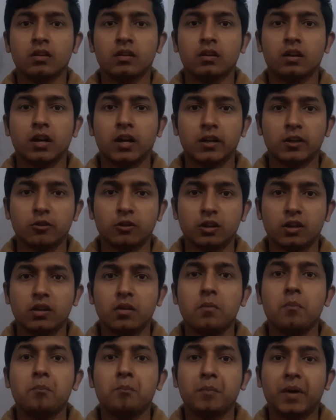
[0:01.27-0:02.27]
Hi all,
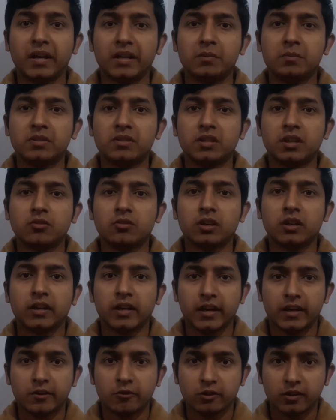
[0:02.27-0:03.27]
my name is Shankar
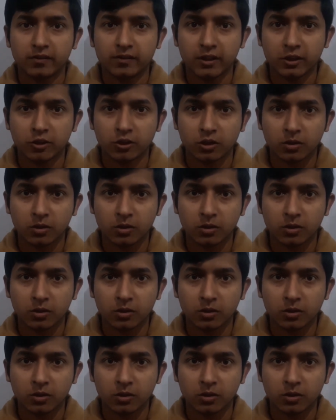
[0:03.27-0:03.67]
and today we'll talk